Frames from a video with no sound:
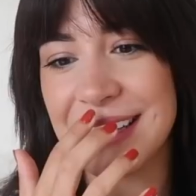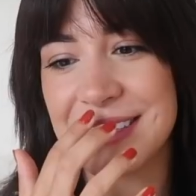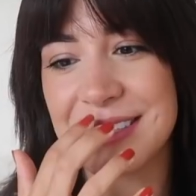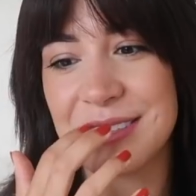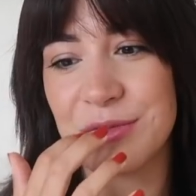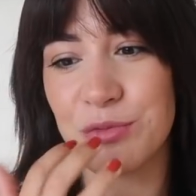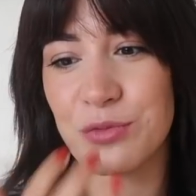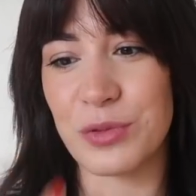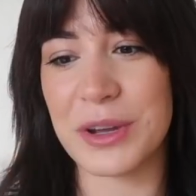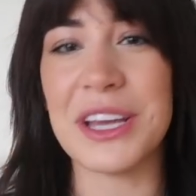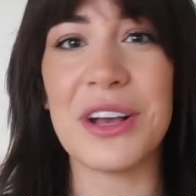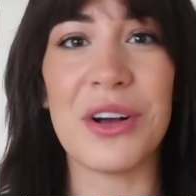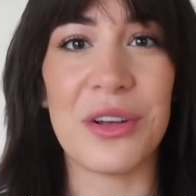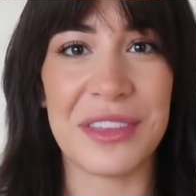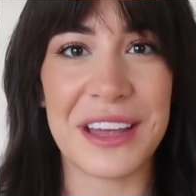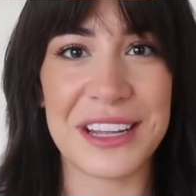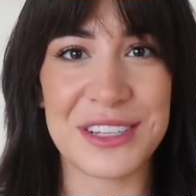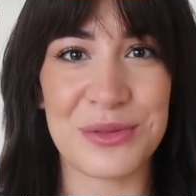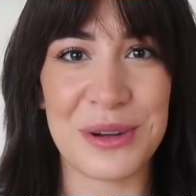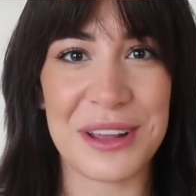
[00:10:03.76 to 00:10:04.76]
it's real.
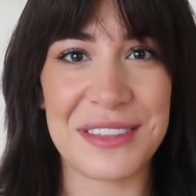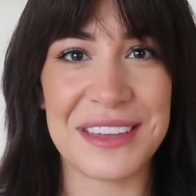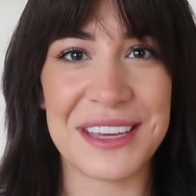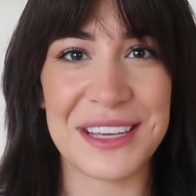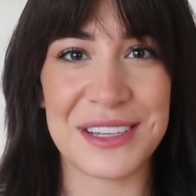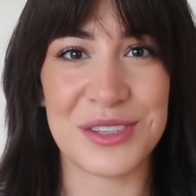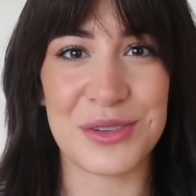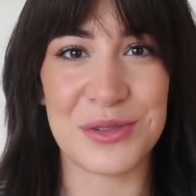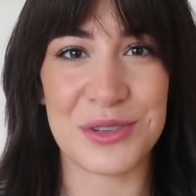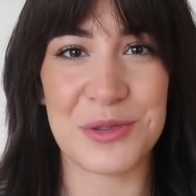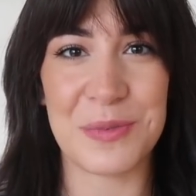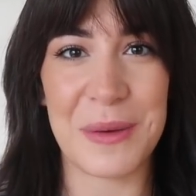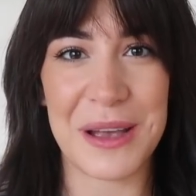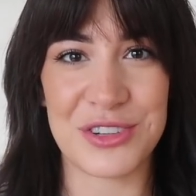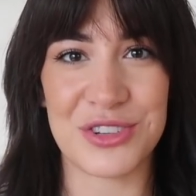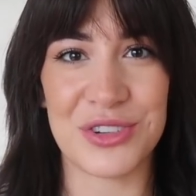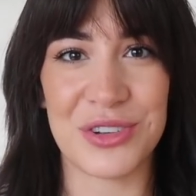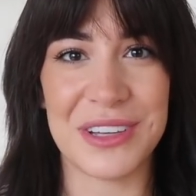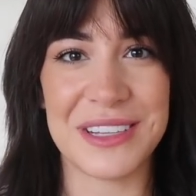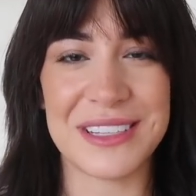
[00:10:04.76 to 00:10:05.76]
That's what I think is so
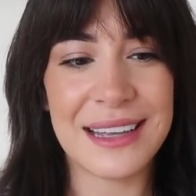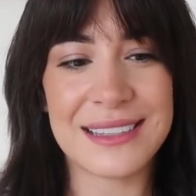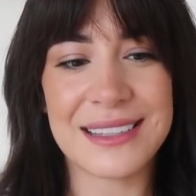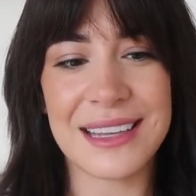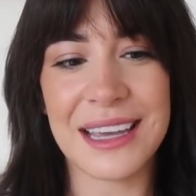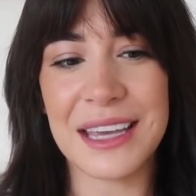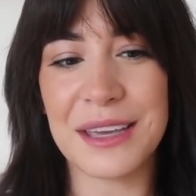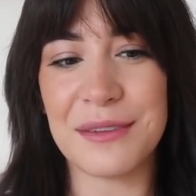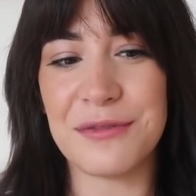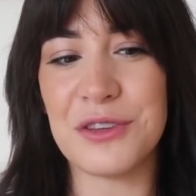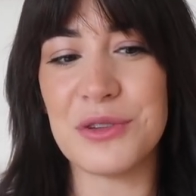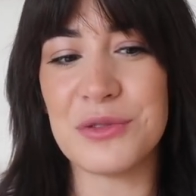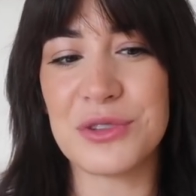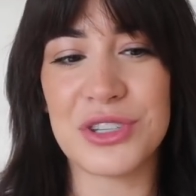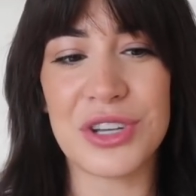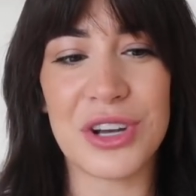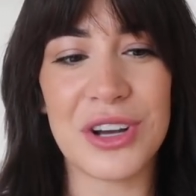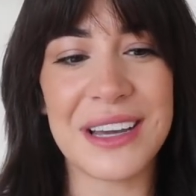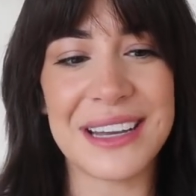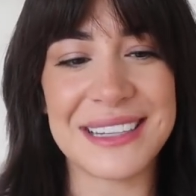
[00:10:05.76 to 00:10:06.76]
special. It's like if you
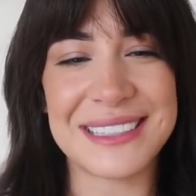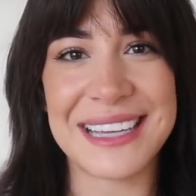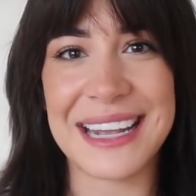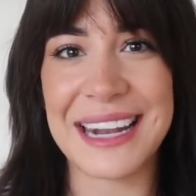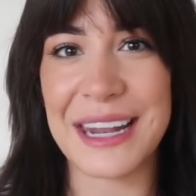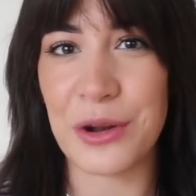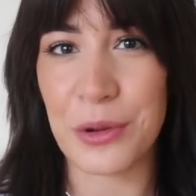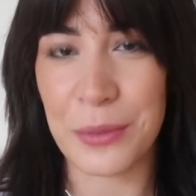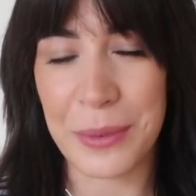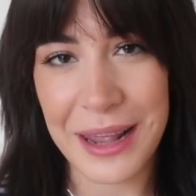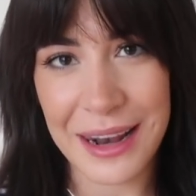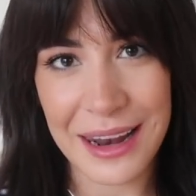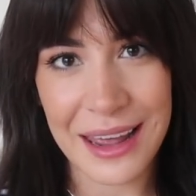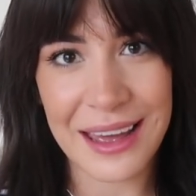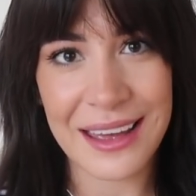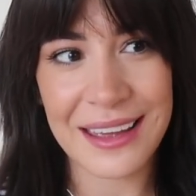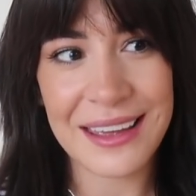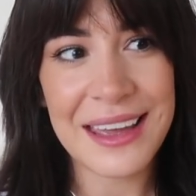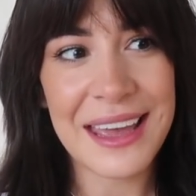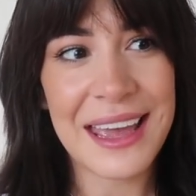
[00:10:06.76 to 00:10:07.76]
took a
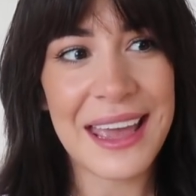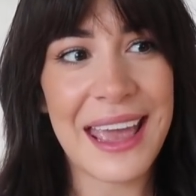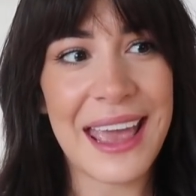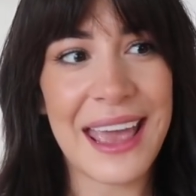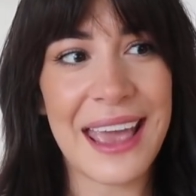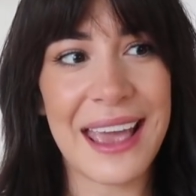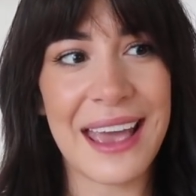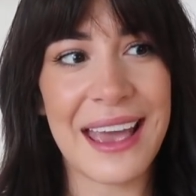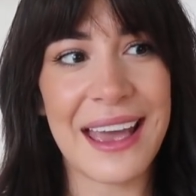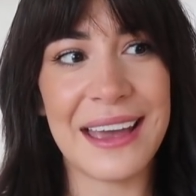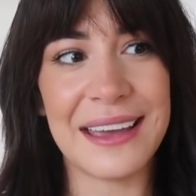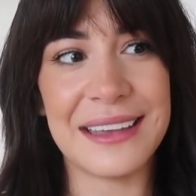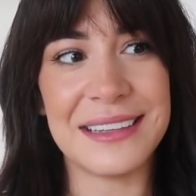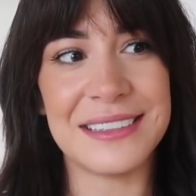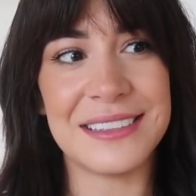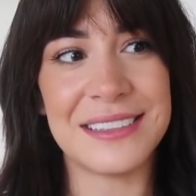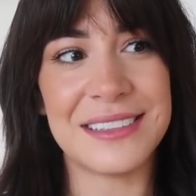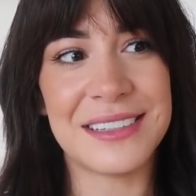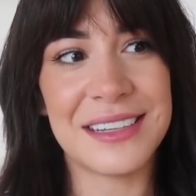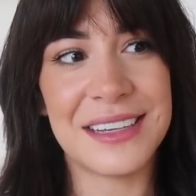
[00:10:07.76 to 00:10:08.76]
telenovela
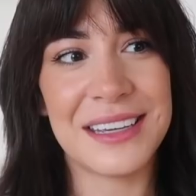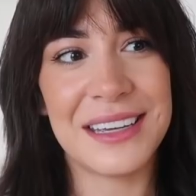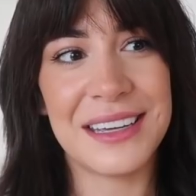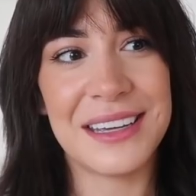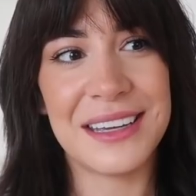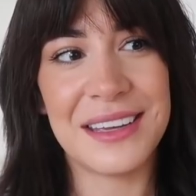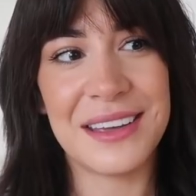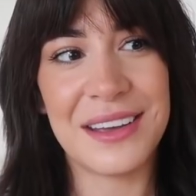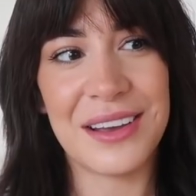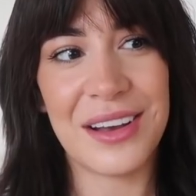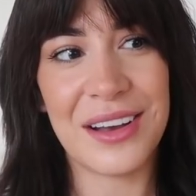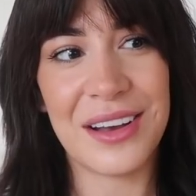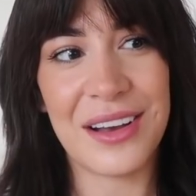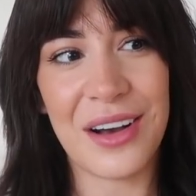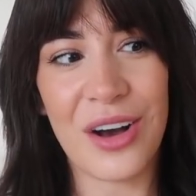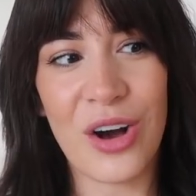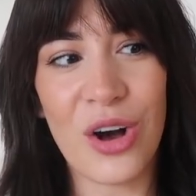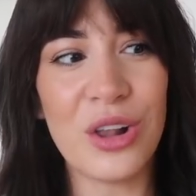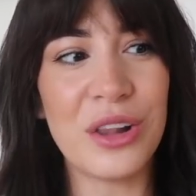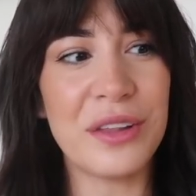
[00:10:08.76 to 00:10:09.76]
and
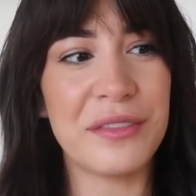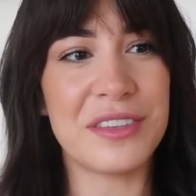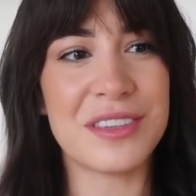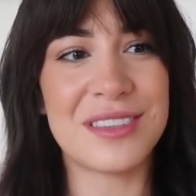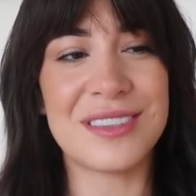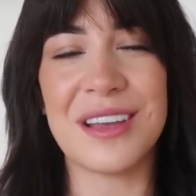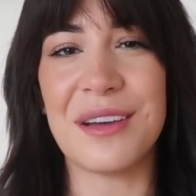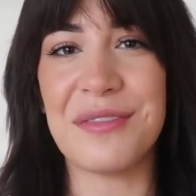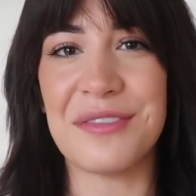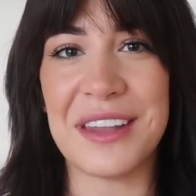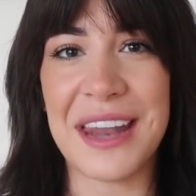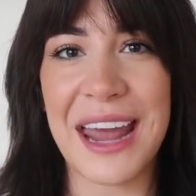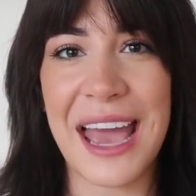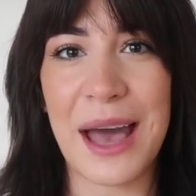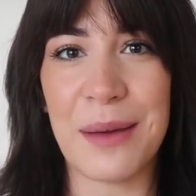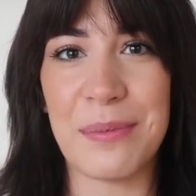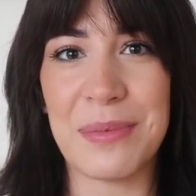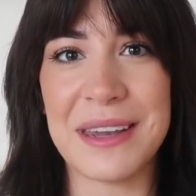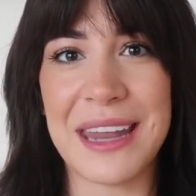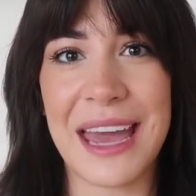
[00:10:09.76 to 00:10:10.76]
all of the stuff that
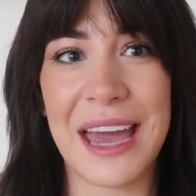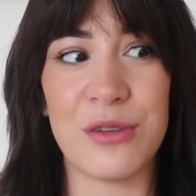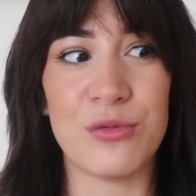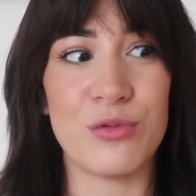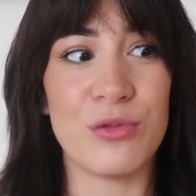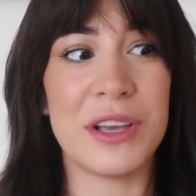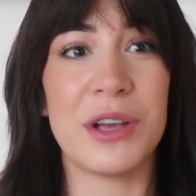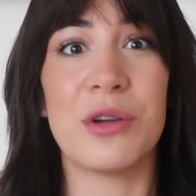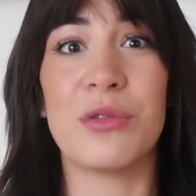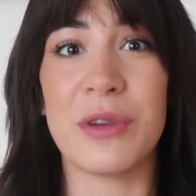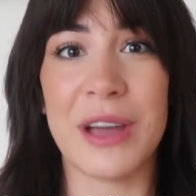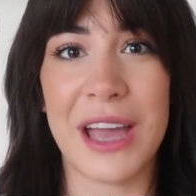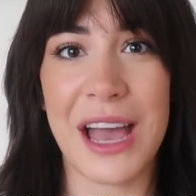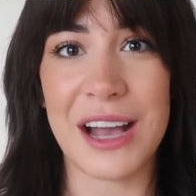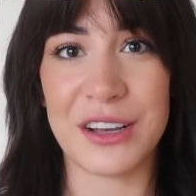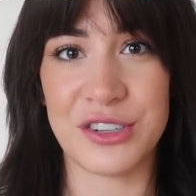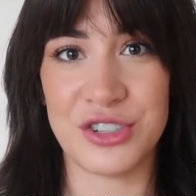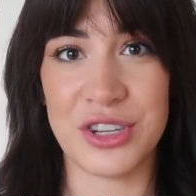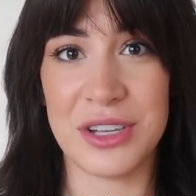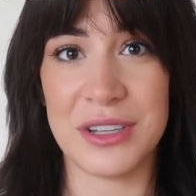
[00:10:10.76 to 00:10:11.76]
happened had real
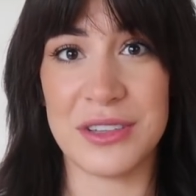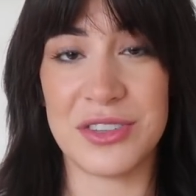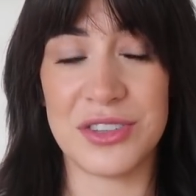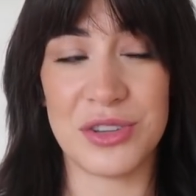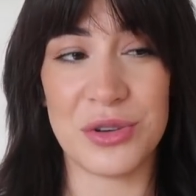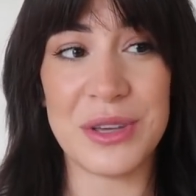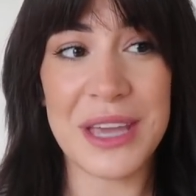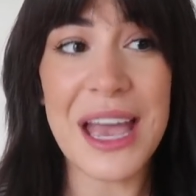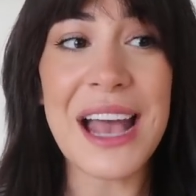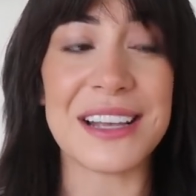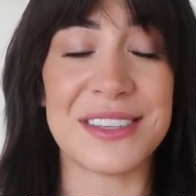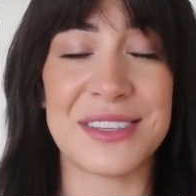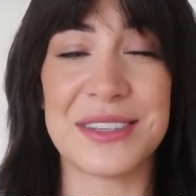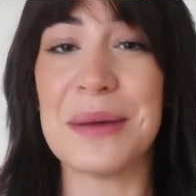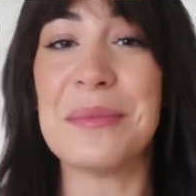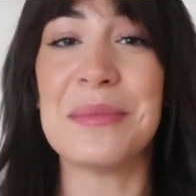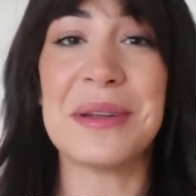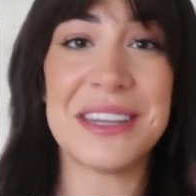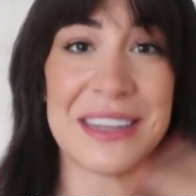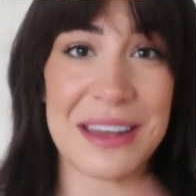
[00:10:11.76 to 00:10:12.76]
reactions. So yeah,
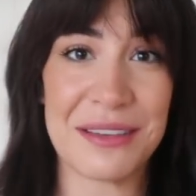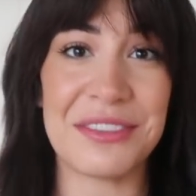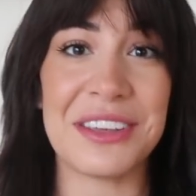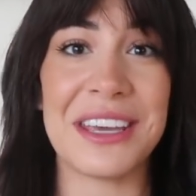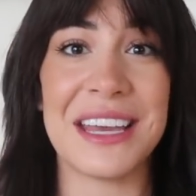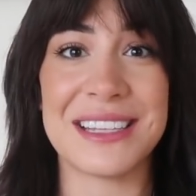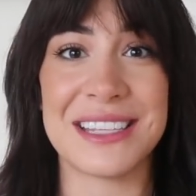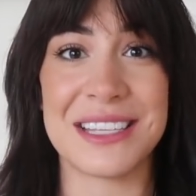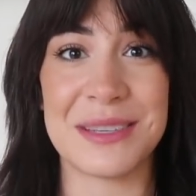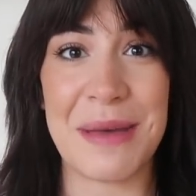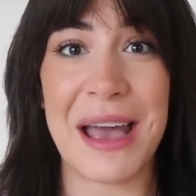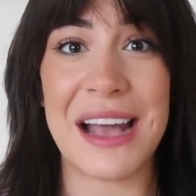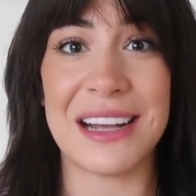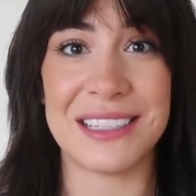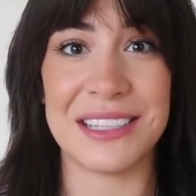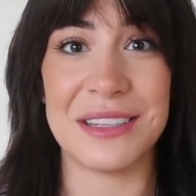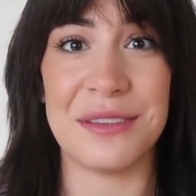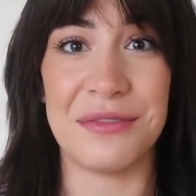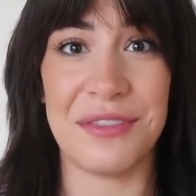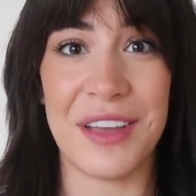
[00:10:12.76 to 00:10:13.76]
somebody definitely gets
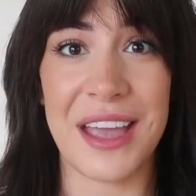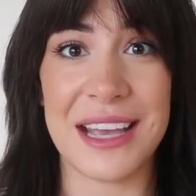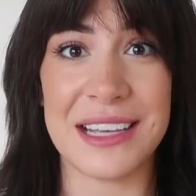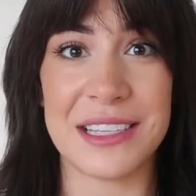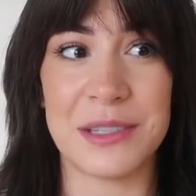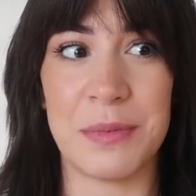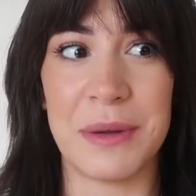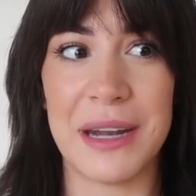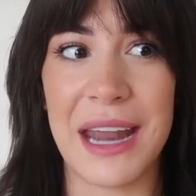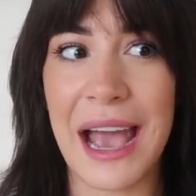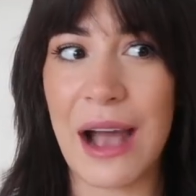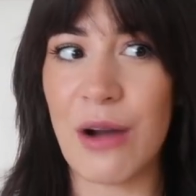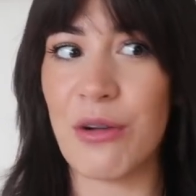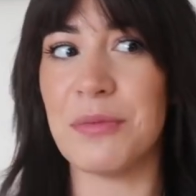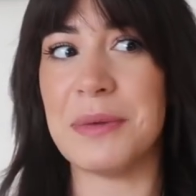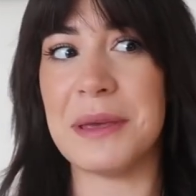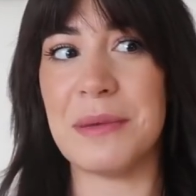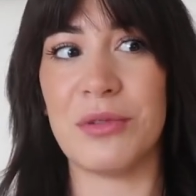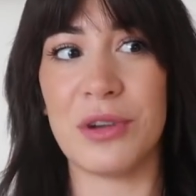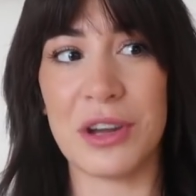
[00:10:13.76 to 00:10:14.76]
smacked in the face, but how
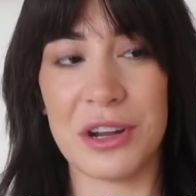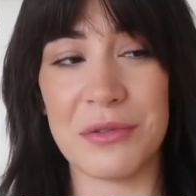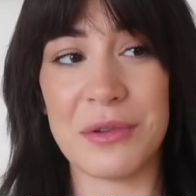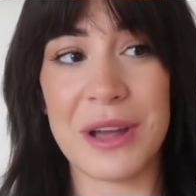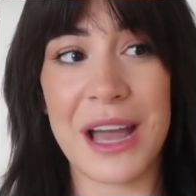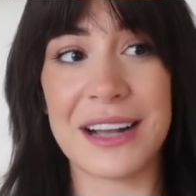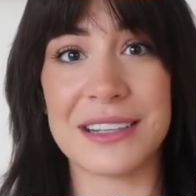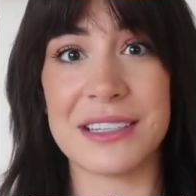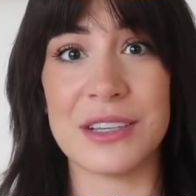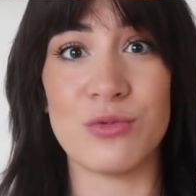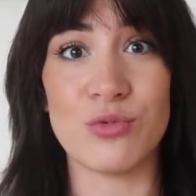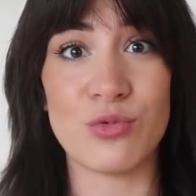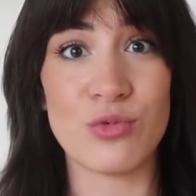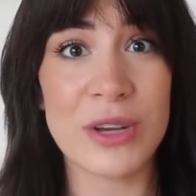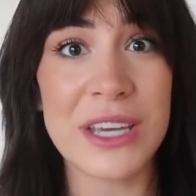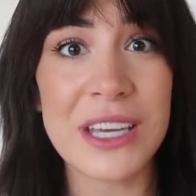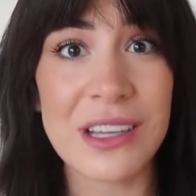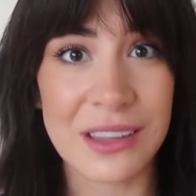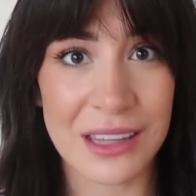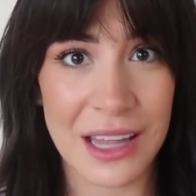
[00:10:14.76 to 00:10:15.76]
are people gonna react in
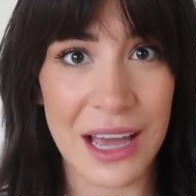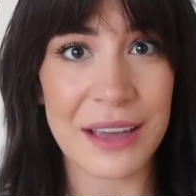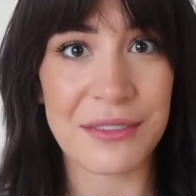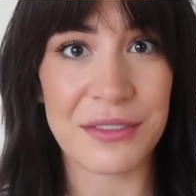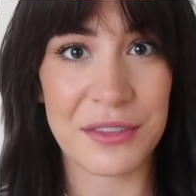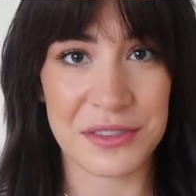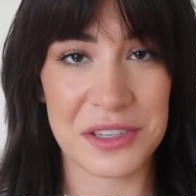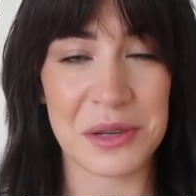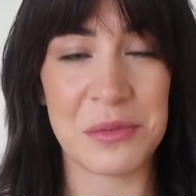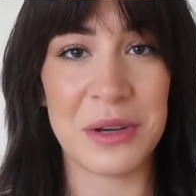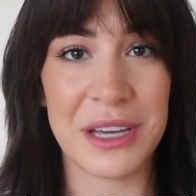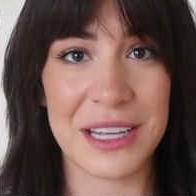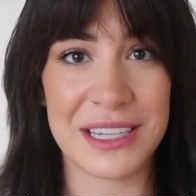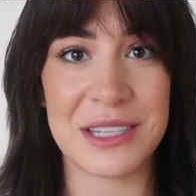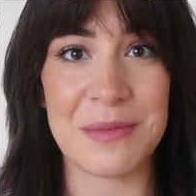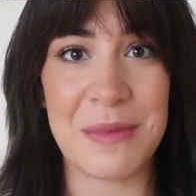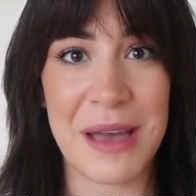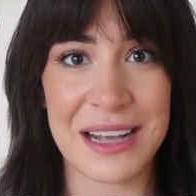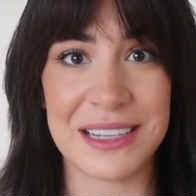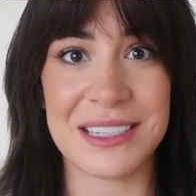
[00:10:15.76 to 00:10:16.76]
real life if someone
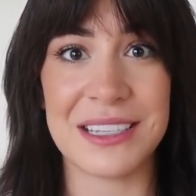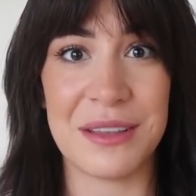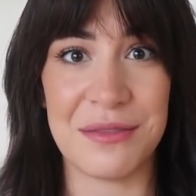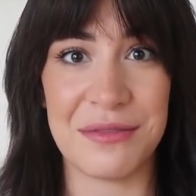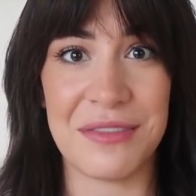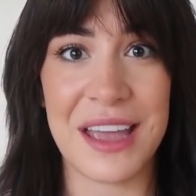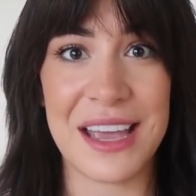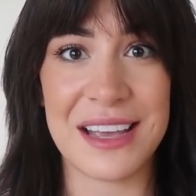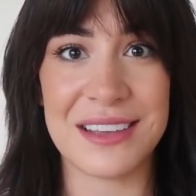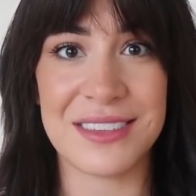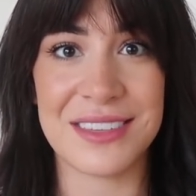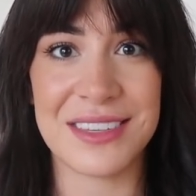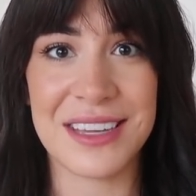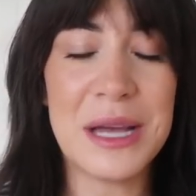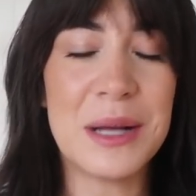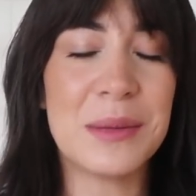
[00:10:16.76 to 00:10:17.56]
gets smacked in the face?